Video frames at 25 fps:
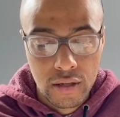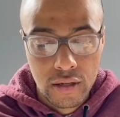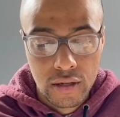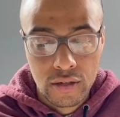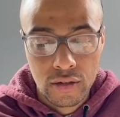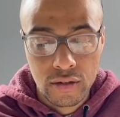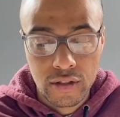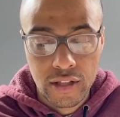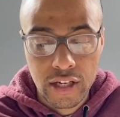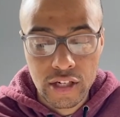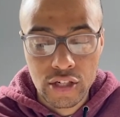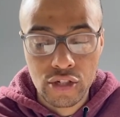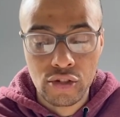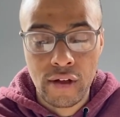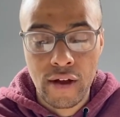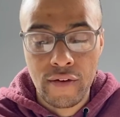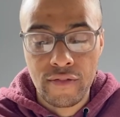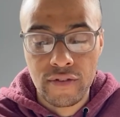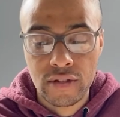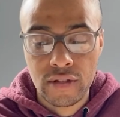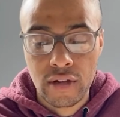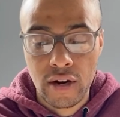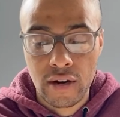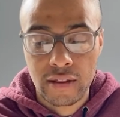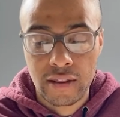Do you think she'll ever
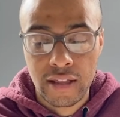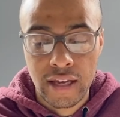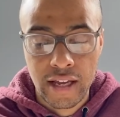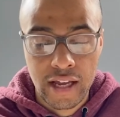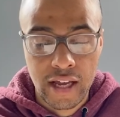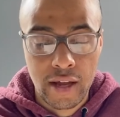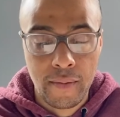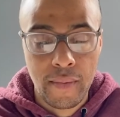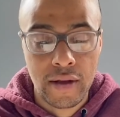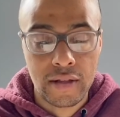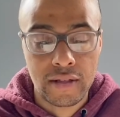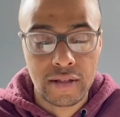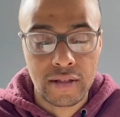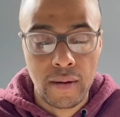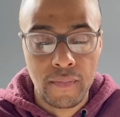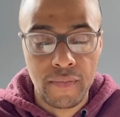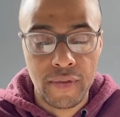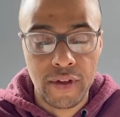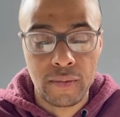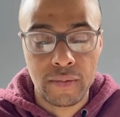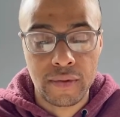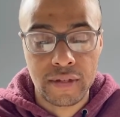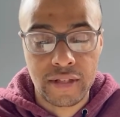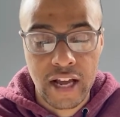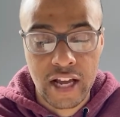start thinking about
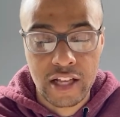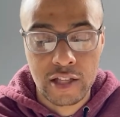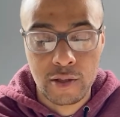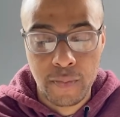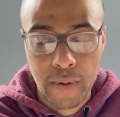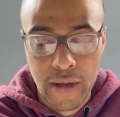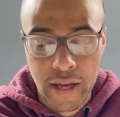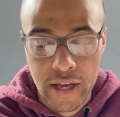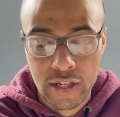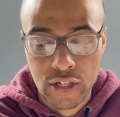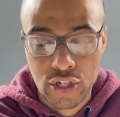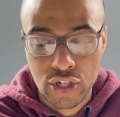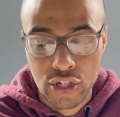something besides pigs,